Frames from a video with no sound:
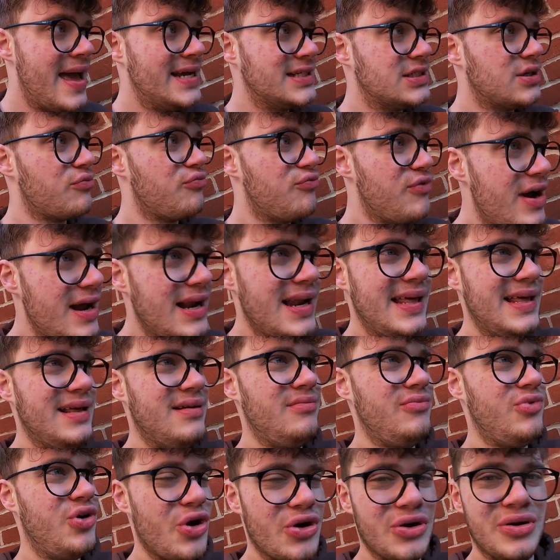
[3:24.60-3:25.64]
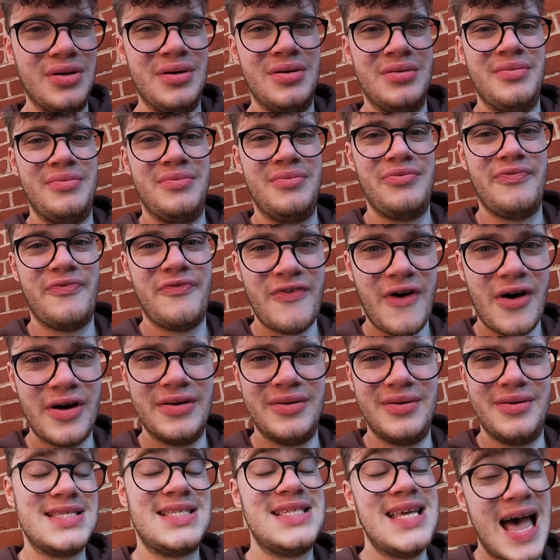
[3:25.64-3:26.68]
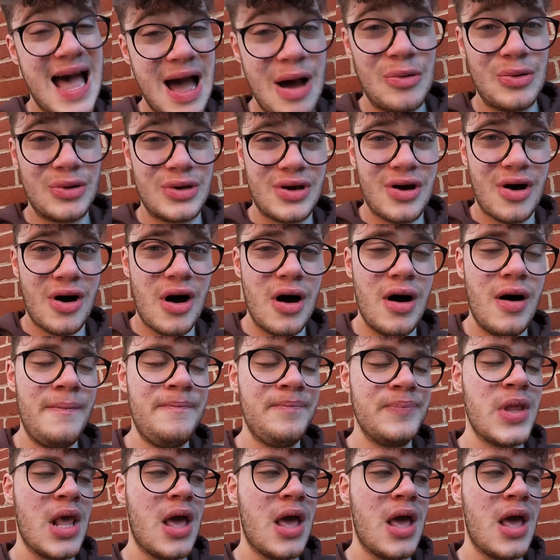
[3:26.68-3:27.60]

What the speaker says: a really good, fun town car.